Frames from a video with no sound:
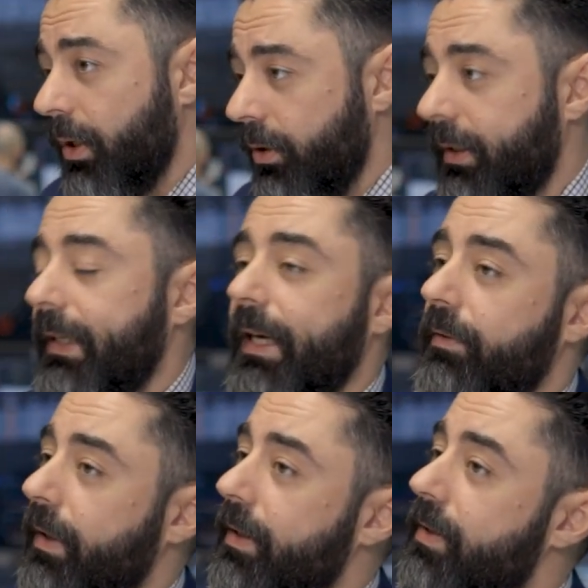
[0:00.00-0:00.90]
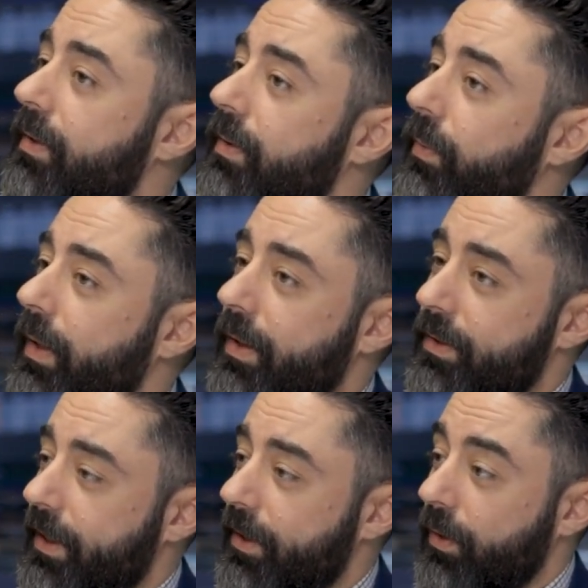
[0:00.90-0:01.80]
You can get events when
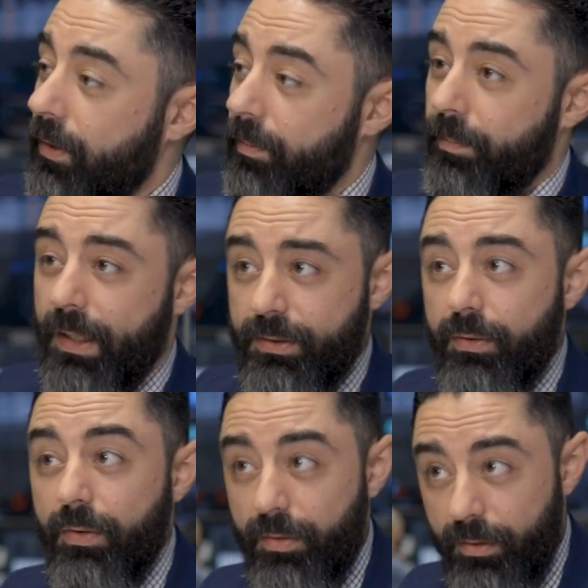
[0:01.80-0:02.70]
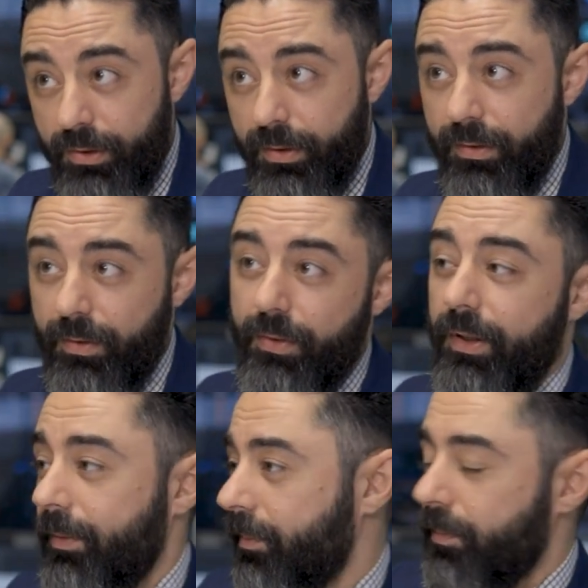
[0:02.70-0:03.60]
there's a master clock collision or
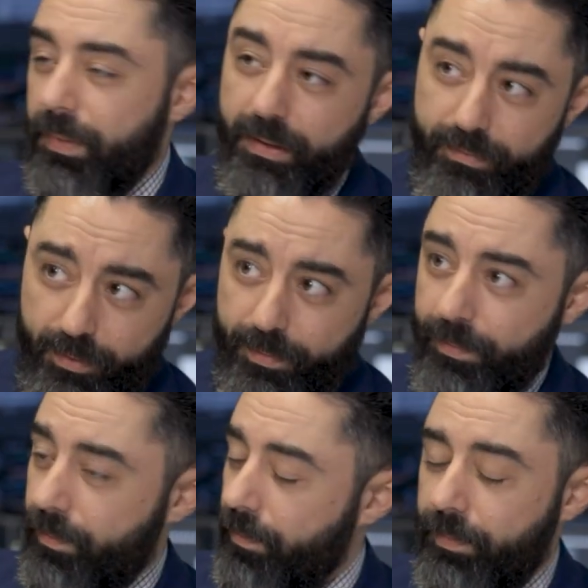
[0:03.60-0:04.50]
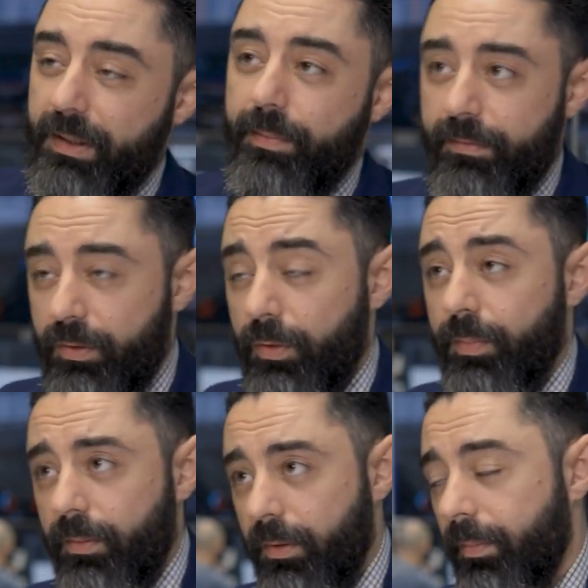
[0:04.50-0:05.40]
a PTV2
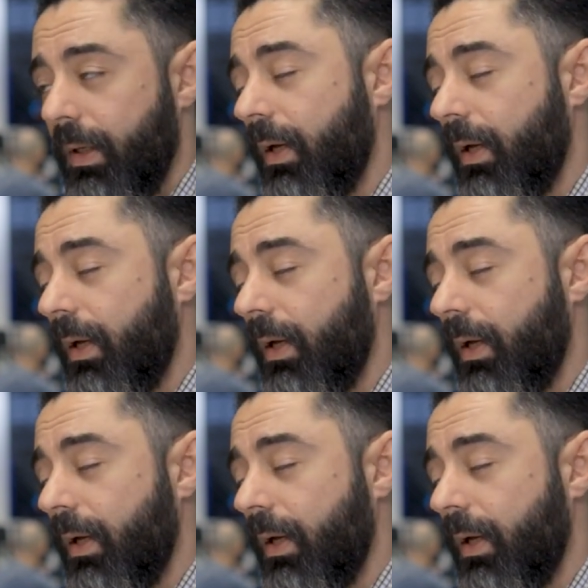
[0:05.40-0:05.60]
problem.